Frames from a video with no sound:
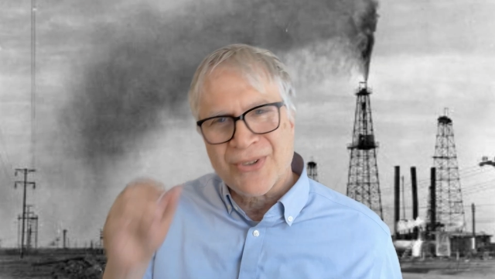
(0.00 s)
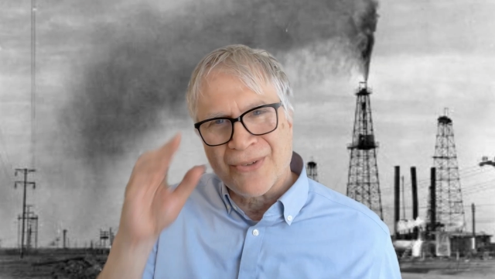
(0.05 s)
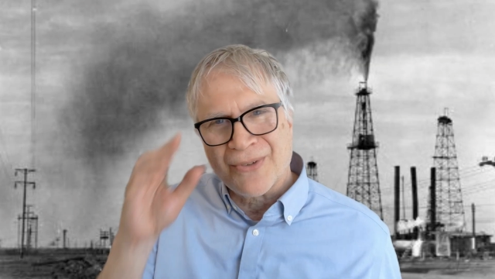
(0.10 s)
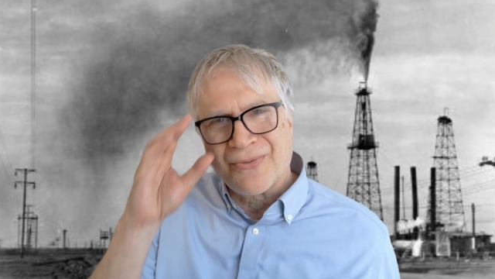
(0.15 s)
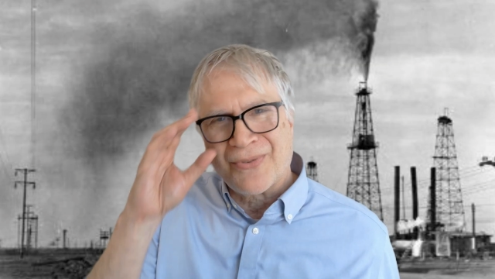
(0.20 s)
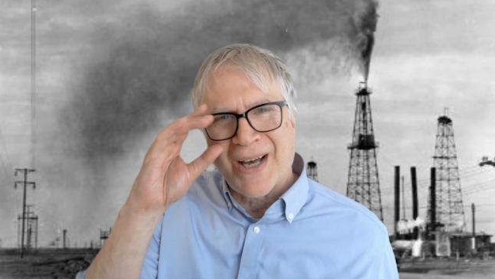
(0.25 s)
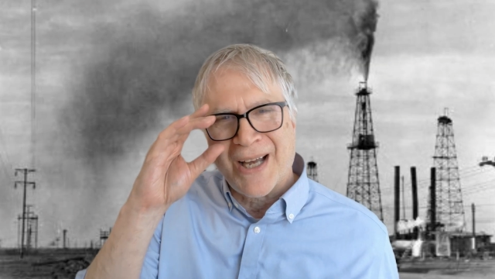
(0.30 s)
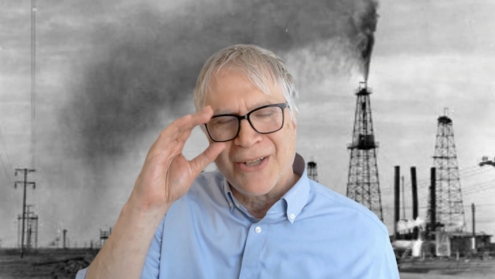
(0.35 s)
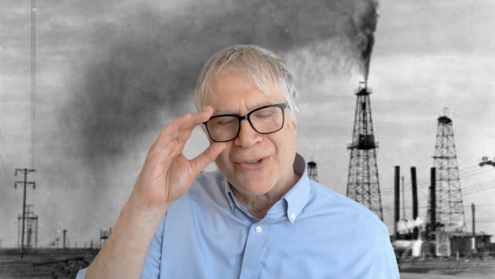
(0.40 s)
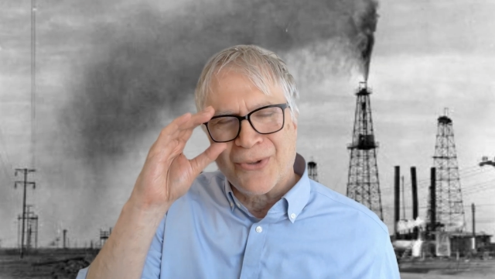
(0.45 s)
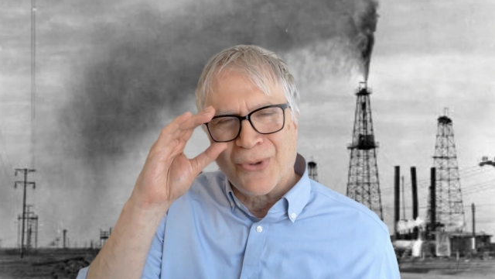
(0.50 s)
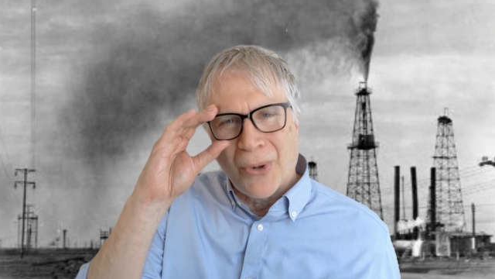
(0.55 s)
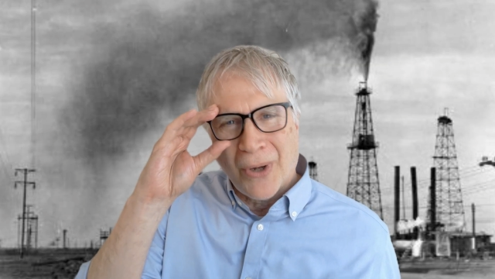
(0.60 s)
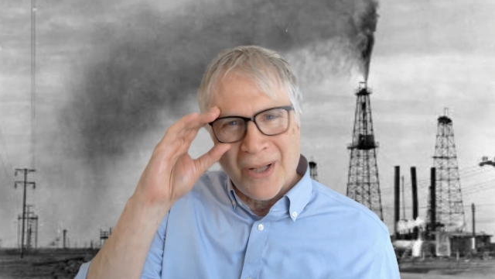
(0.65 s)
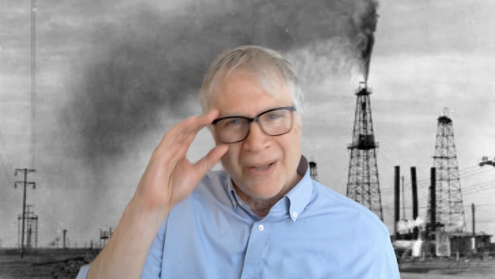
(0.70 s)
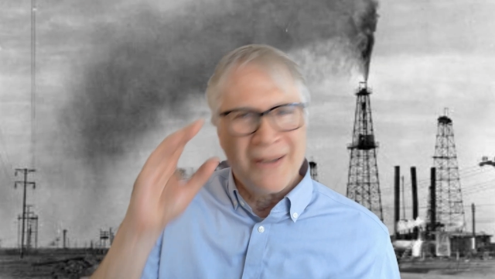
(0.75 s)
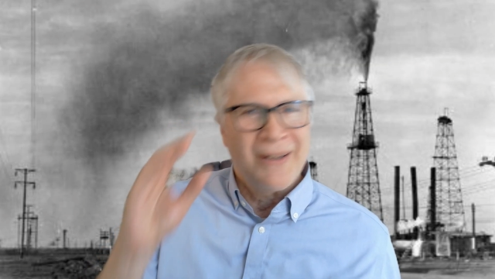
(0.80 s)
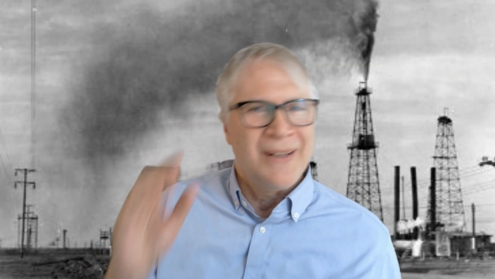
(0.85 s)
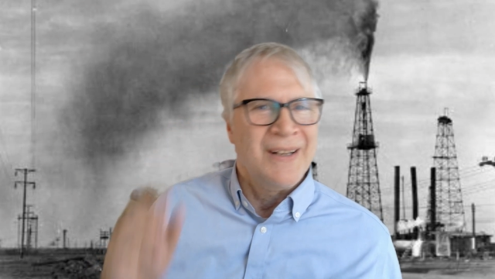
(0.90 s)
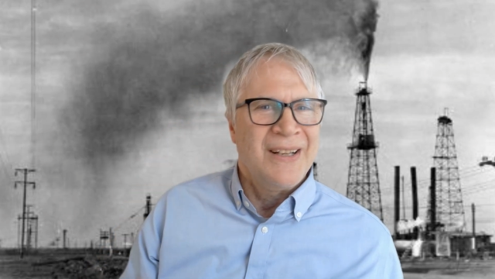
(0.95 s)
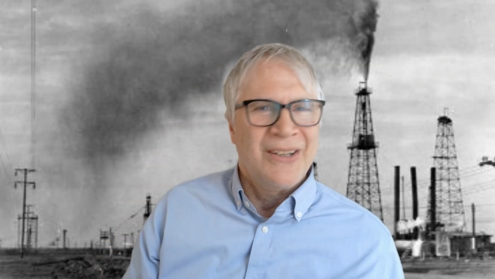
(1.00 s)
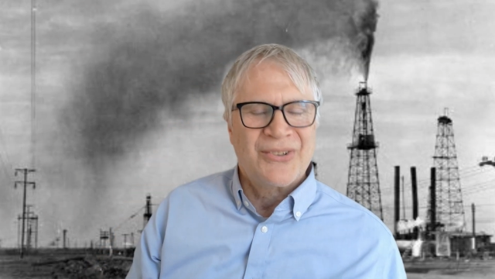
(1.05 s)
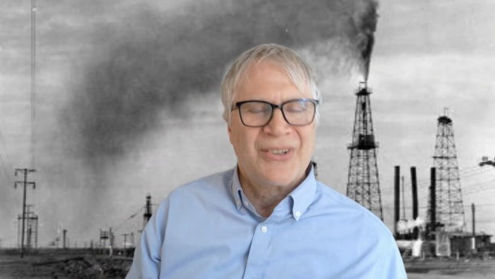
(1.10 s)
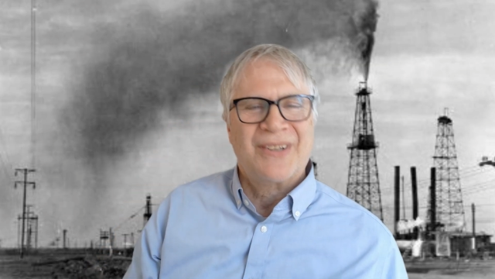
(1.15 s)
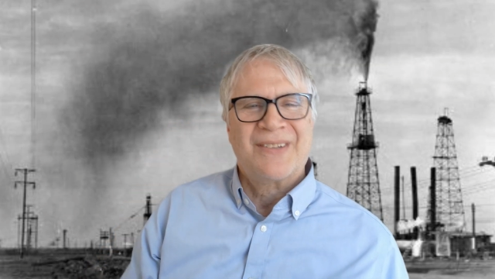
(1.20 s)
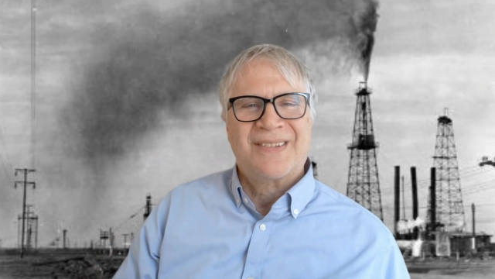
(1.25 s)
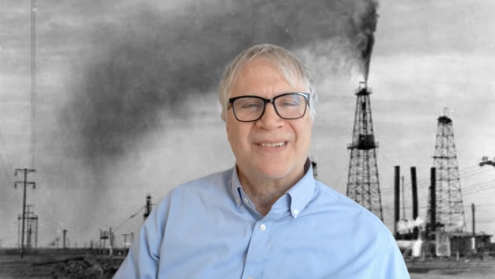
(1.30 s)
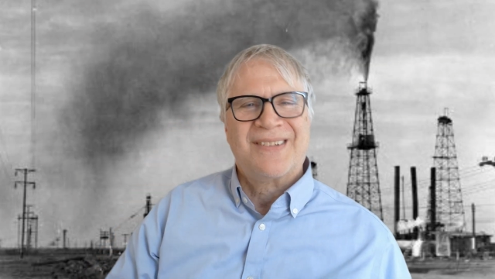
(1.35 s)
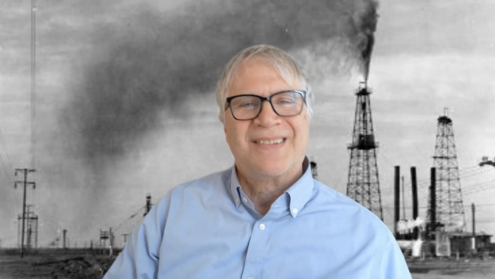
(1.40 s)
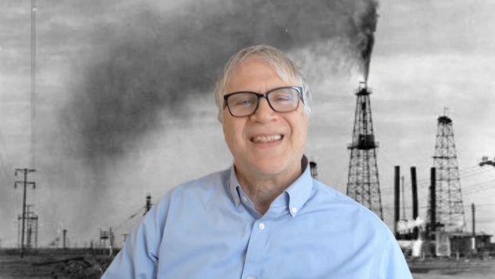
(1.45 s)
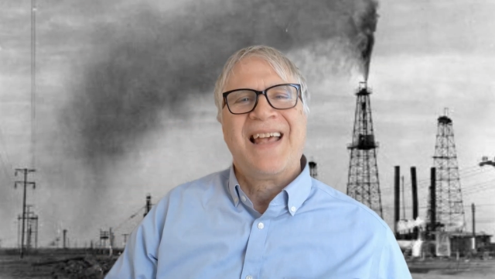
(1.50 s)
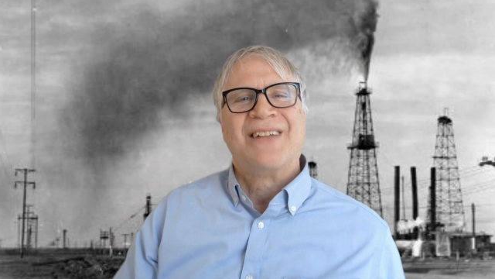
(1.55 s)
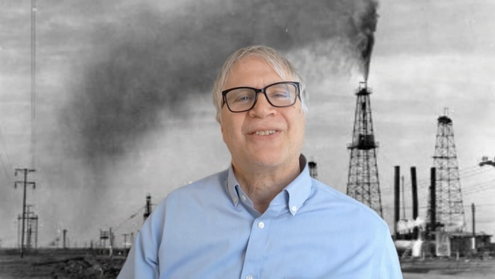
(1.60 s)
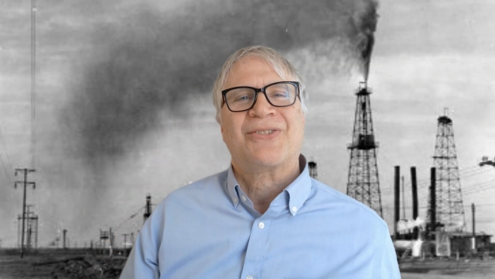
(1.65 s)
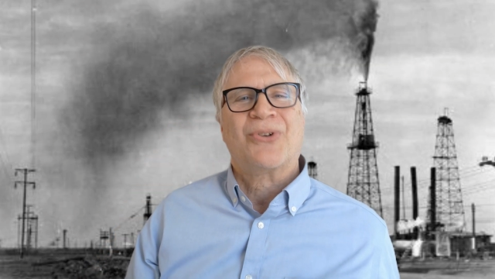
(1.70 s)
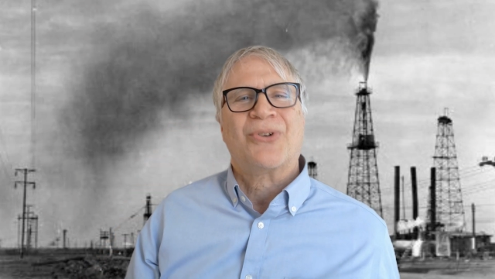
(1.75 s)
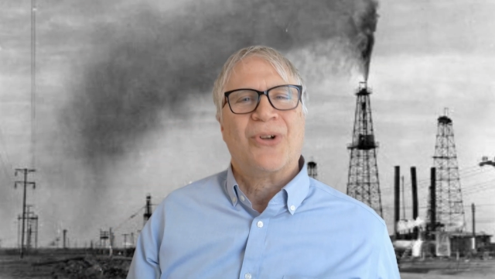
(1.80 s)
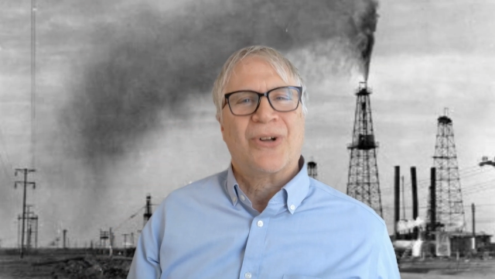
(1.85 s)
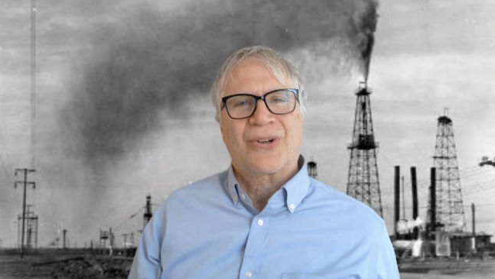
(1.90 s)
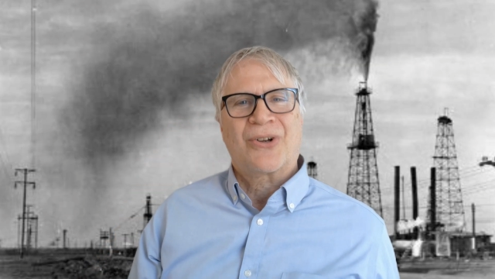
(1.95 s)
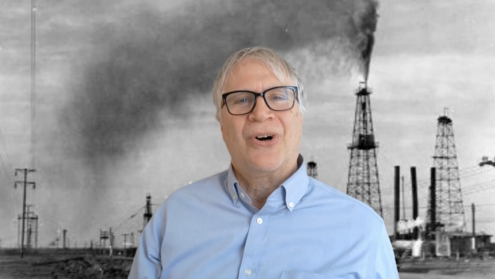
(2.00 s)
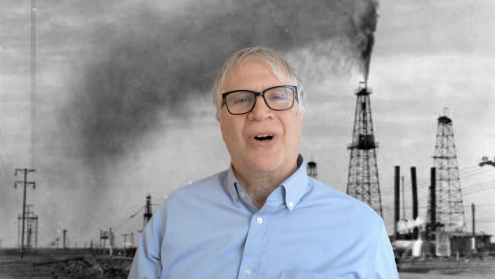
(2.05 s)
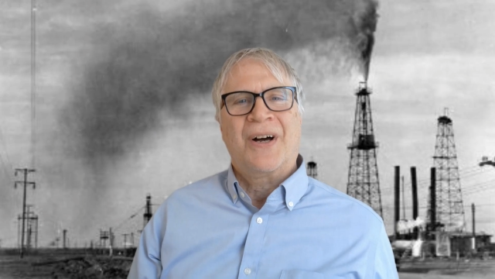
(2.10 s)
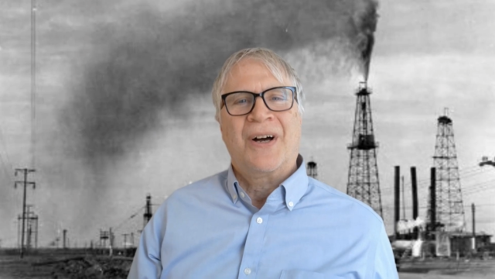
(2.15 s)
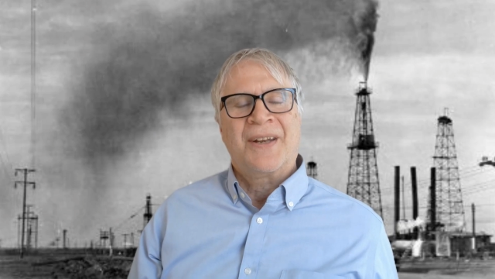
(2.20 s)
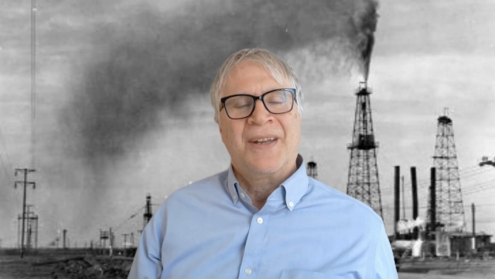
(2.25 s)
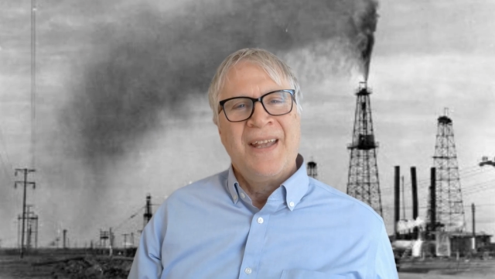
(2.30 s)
to find oil. So that's all gone.